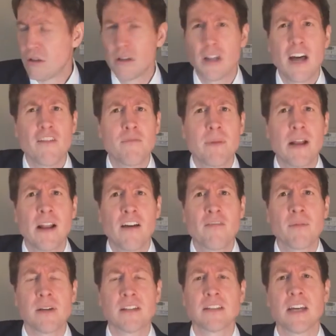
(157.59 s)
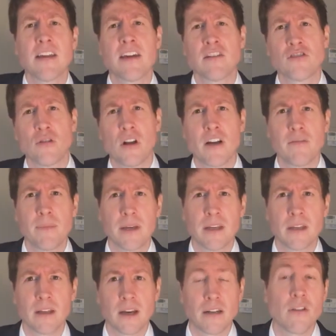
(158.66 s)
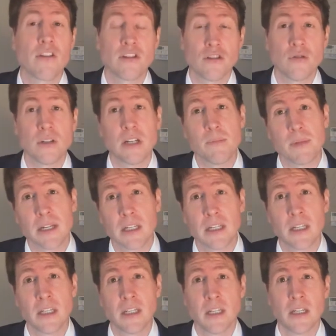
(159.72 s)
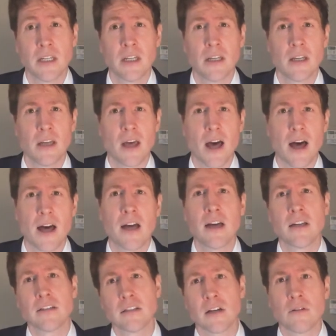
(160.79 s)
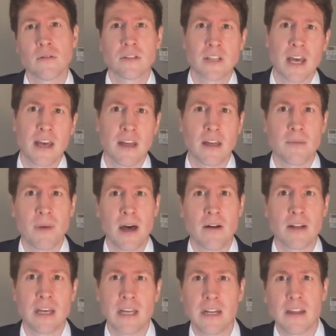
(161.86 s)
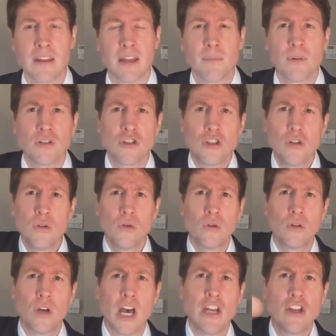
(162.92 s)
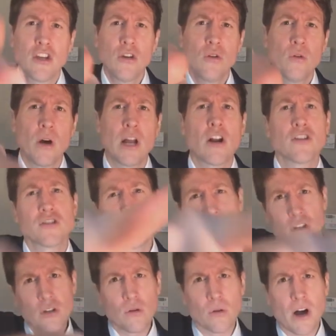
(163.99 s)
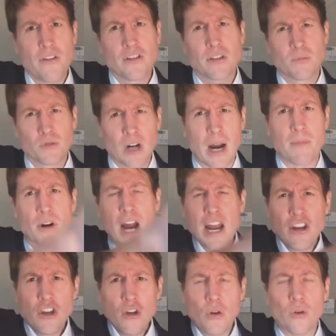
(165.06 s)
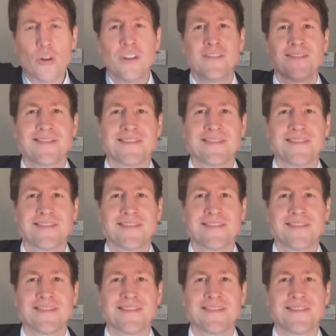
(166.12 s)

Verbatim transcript: Love me, love me, say that you love me. I know that you need me. I don't care about anything but you, and you, and also you, other subscriber, and you.